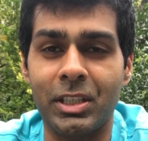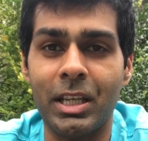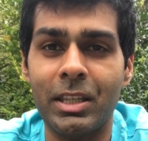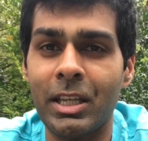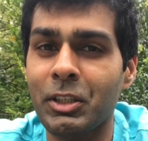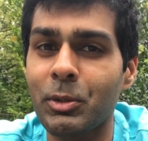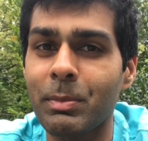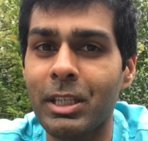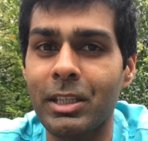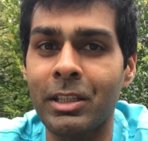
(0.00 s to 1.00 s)
And that to
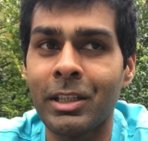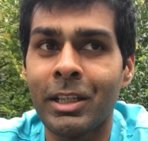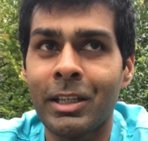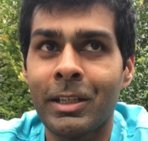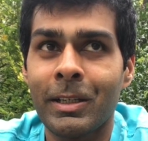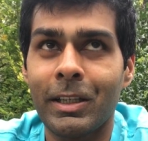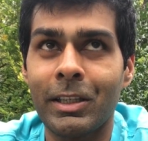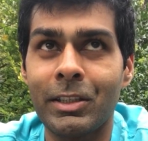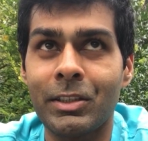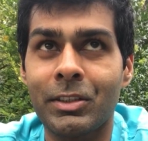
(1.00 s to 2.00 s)
me
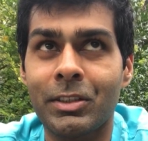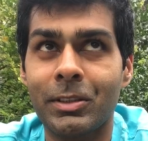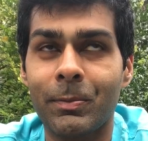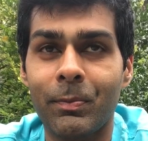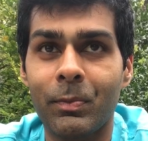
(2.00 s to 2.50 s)
is